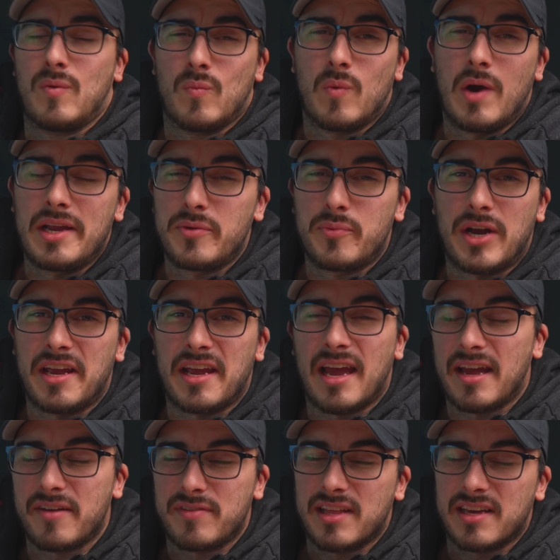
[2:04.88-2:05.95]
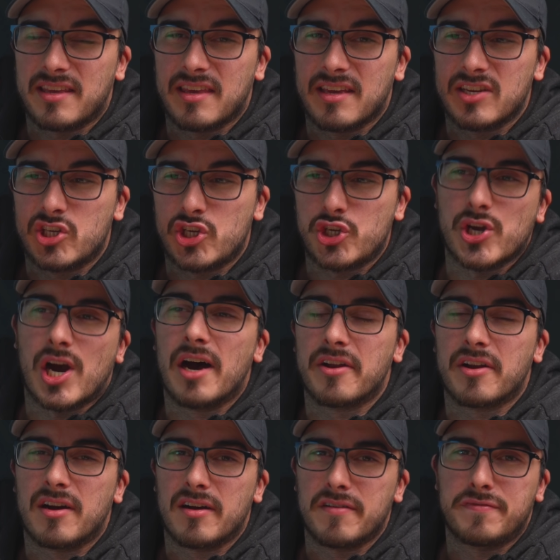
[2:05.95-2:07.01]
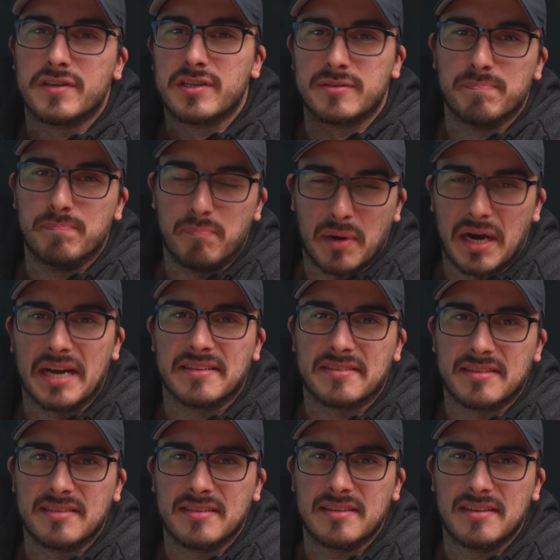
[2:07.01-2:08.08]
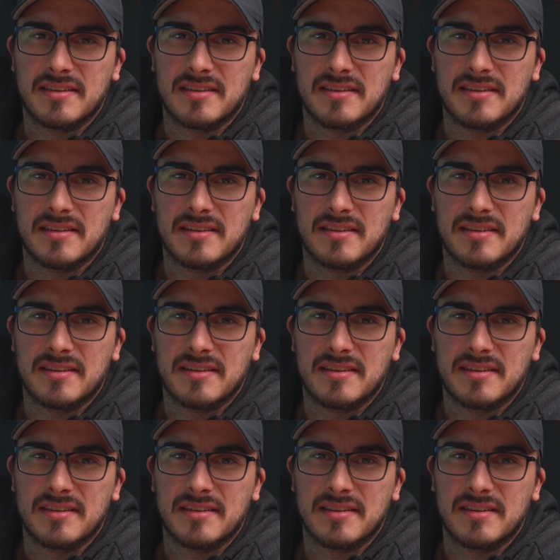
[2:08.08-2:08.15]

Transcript: Why do I have like a shot of his butt?